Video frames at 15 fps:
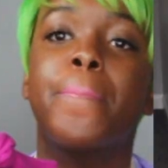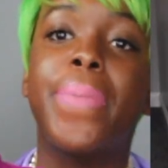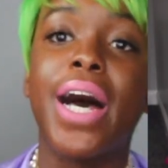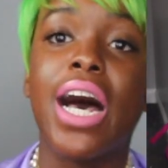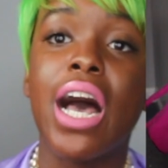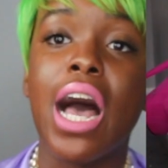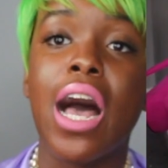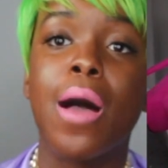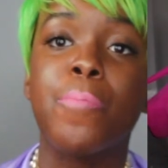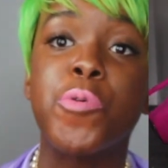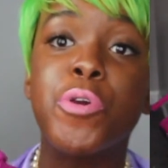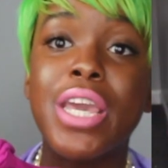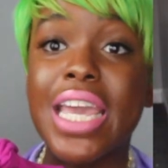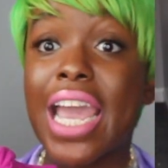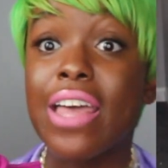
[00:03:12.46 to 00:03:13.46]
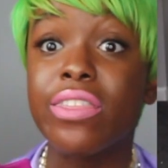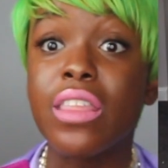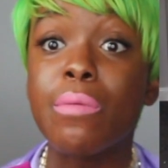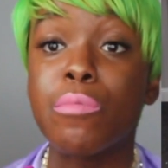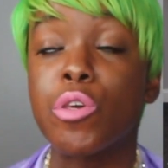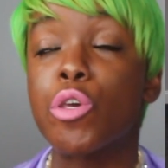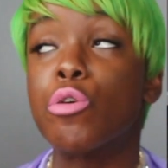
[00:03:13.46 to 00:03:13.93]
But you can get
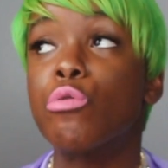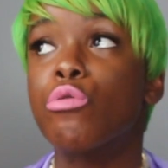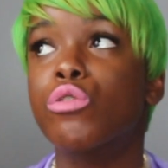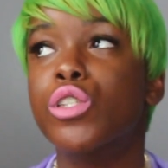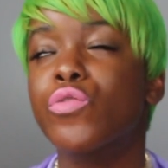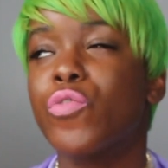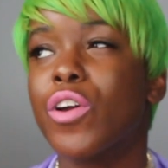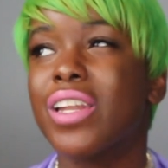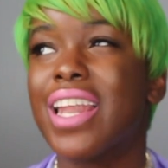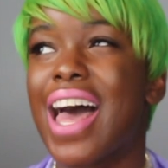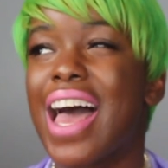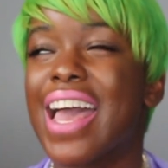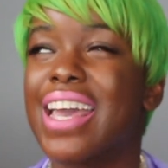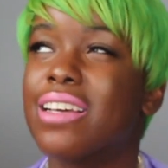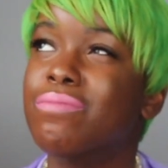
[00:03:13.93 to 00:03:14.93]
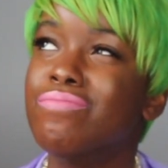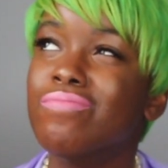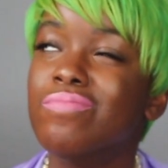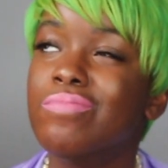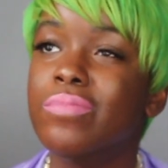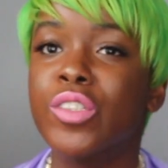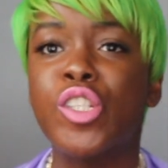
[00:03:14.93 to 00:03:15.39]
them used for like
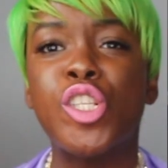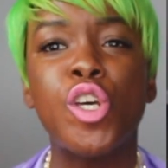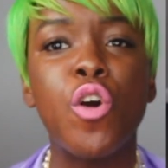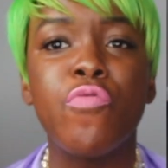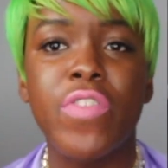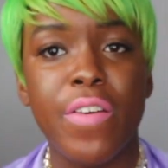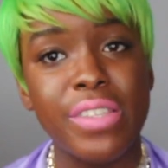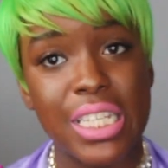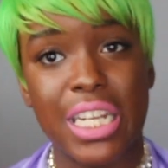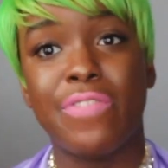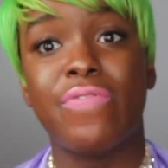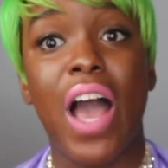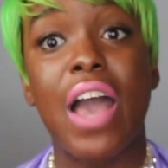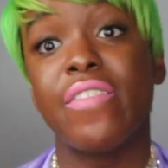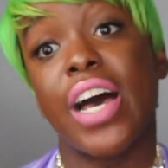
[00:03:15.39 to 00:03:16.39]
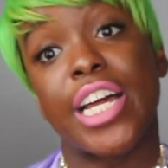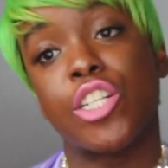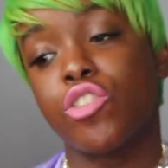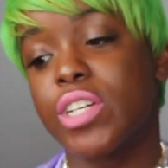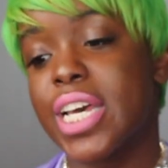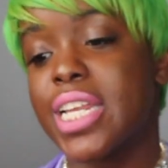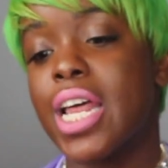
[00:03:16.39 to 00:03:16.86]
$250 to
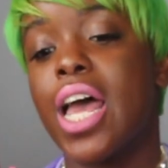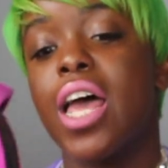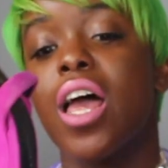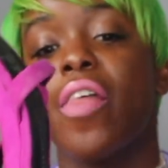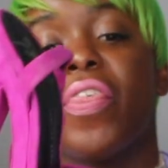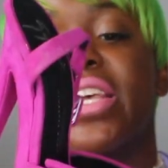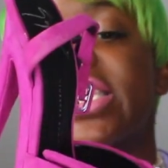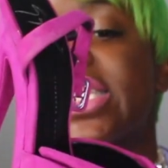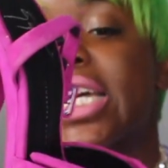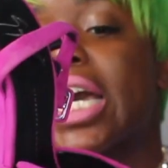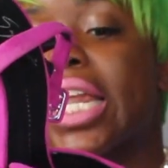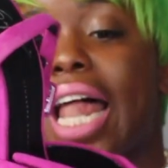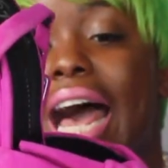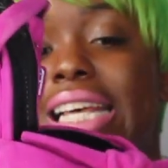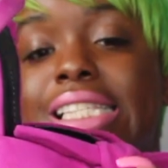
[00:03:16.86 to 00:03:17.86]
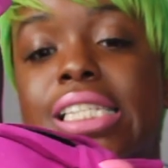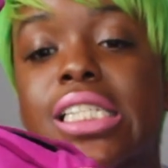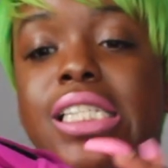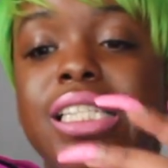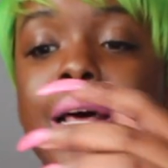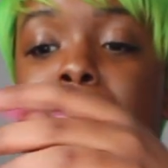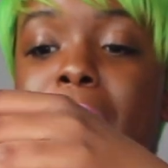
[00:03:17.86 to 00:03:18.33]
$500. This is a classic
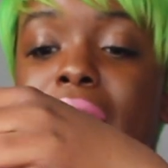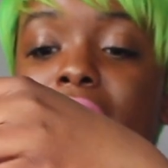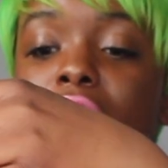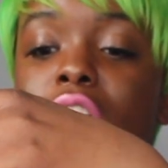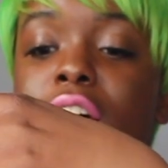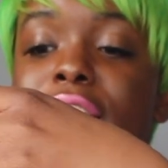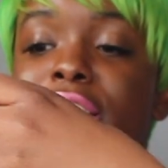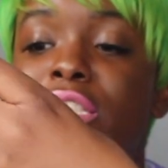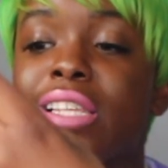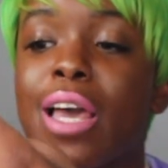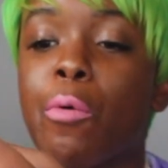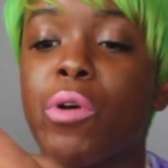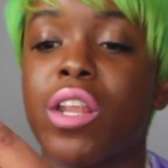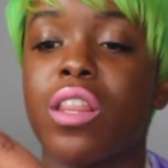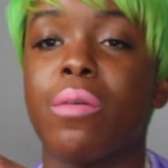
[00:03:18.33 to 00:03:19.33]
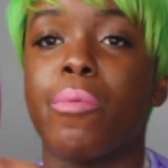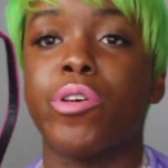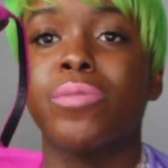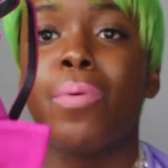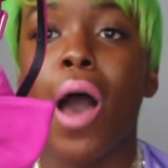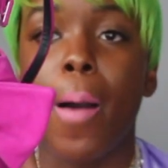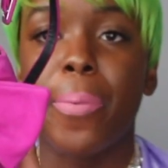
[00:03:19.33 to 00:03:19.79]
Giuseppe heel. It's like one of the
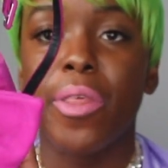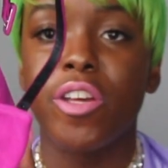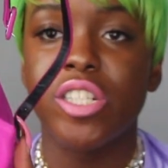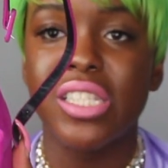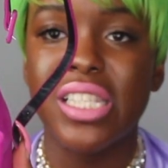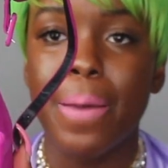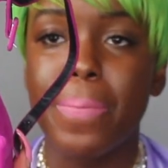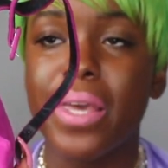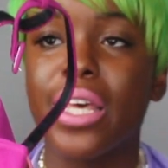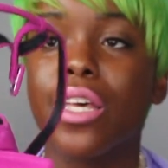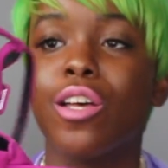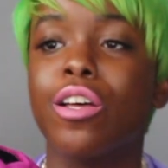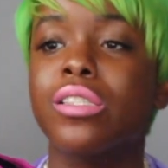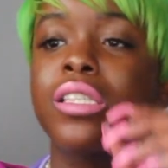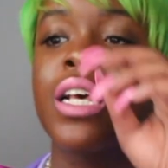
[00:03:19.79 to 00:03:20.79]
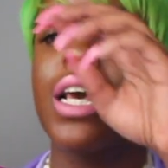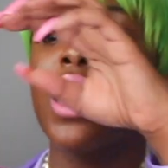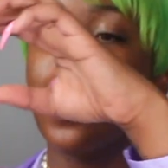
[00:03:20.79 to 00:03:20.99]
most popular Giuseppe heels.